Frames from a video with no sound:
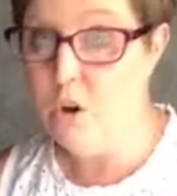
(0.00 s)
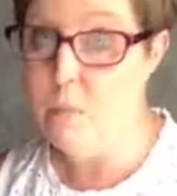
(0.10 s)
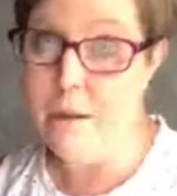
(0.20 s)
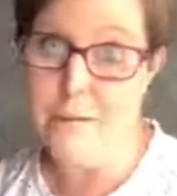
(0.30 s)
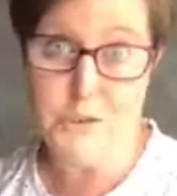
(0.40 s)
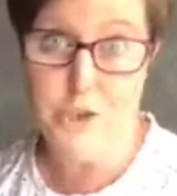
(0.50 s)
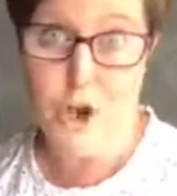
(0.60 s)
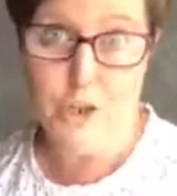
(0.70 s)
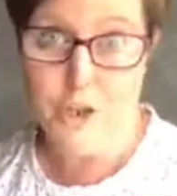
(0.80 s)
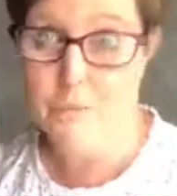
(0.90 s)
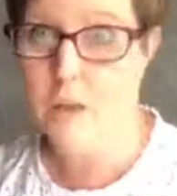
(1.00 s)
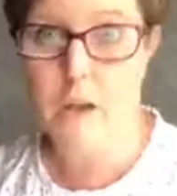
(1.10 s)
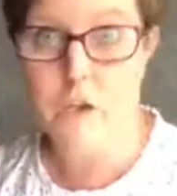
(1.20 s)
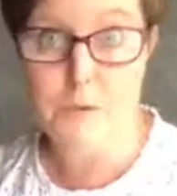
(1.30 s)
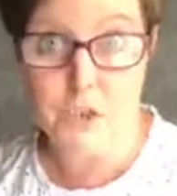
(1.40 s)
Or your belt's your collar.
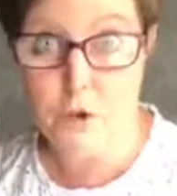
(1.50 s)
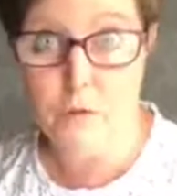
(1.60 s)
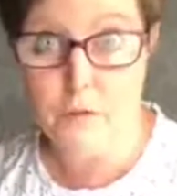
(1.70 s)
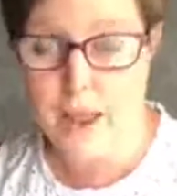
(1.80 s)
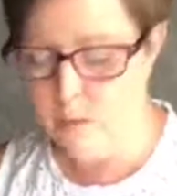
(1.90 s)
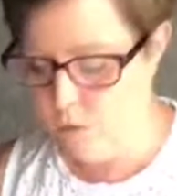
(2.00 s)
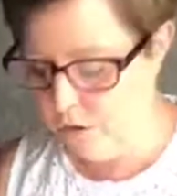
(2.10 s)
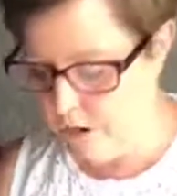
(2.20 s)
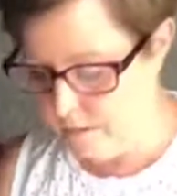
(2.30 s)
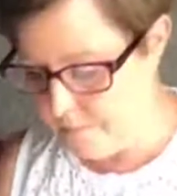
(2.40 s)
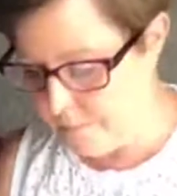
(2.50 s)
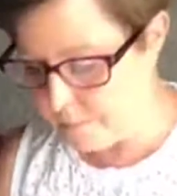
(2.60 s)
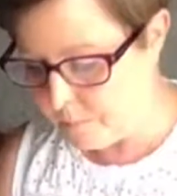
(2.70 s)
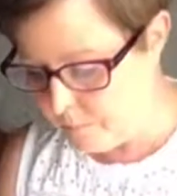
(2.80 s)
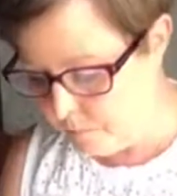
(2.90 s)
You'd be stuffed then, wouldn't you?
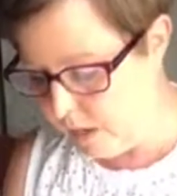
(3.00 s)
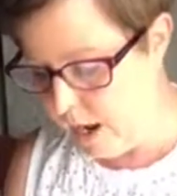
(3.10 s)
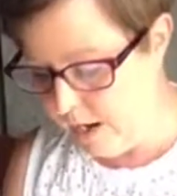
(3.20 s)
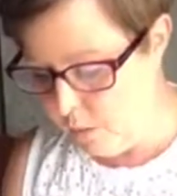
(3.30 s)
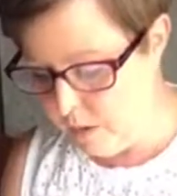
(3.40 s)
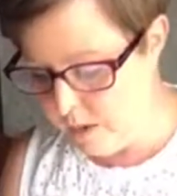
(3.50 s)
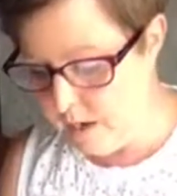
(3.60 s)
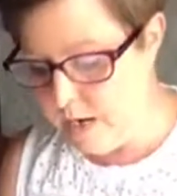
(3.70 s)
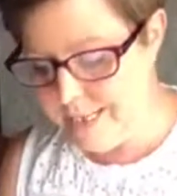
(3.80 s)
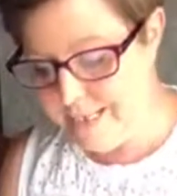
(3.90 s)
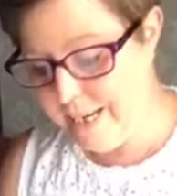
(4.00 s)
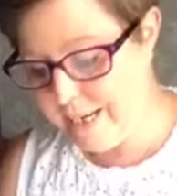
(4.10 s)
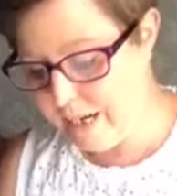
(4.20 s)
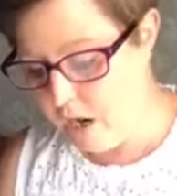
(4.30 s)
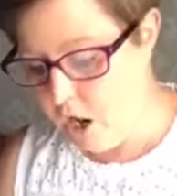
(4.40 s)
Anyway,
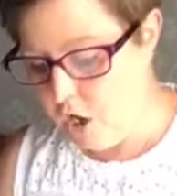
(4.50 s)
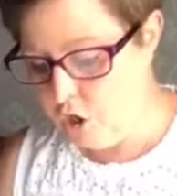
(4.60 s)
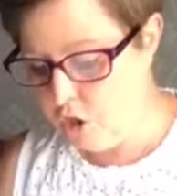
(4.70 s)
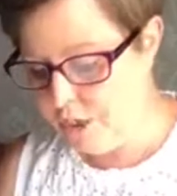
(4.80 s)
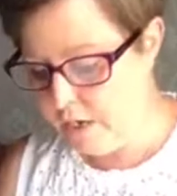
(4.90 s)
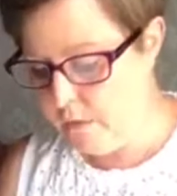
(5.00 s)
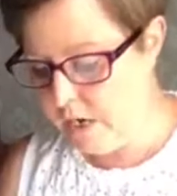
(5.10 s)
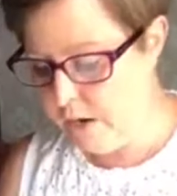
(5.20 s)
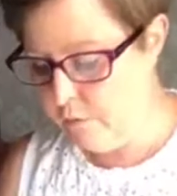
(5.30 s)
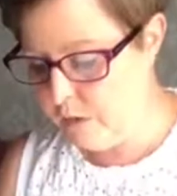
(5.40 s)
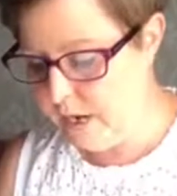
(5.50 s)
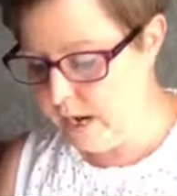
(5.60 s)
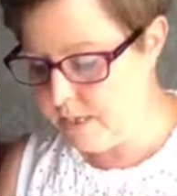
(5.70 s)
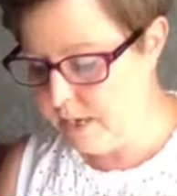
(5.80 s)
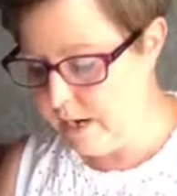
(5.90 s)
D, cut and carefully
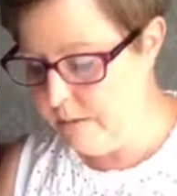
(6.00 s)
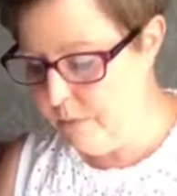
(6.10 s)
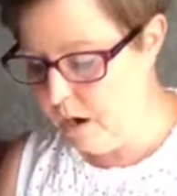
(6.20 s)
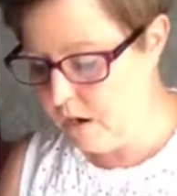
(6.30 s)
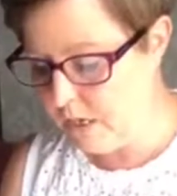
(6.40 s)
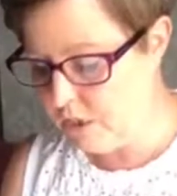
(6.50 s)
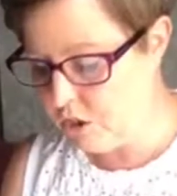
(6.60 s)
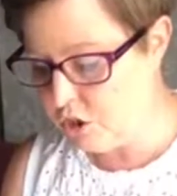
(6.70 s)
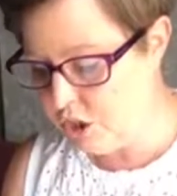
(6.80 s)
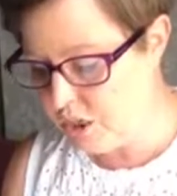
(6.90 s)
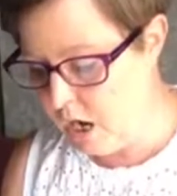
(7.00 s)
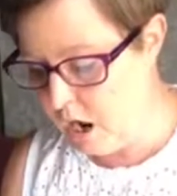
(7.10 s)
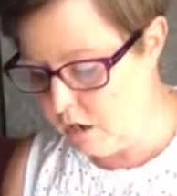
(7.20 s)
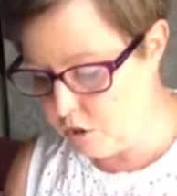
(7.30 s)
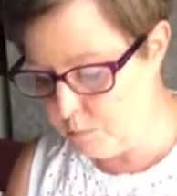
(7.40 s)
add in any markings such as
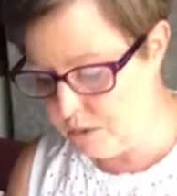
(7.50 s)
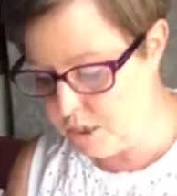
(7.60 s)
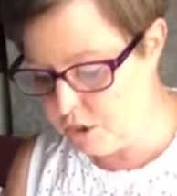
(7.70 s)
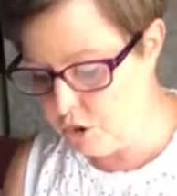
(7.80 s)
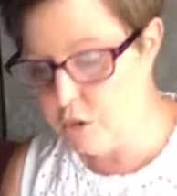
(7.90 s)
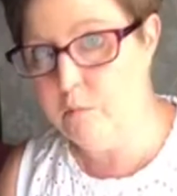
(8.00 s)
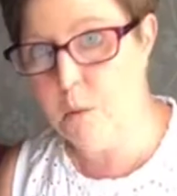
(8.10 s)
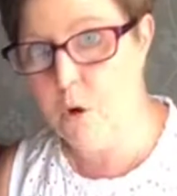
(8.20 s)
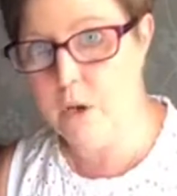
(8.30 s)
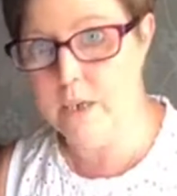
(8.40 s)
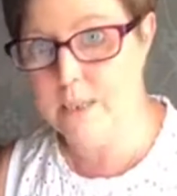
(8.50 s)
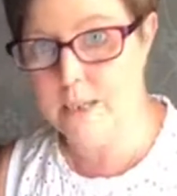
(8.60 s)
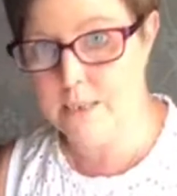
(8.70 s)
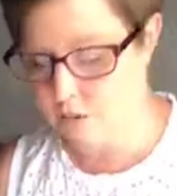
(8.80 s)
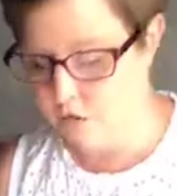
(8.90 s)
darts or positions of pockets,
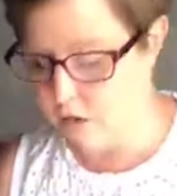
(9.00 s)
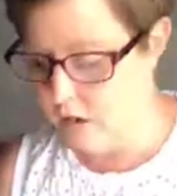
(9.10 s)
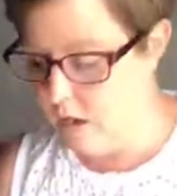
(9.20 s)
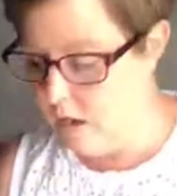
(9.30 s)
etc.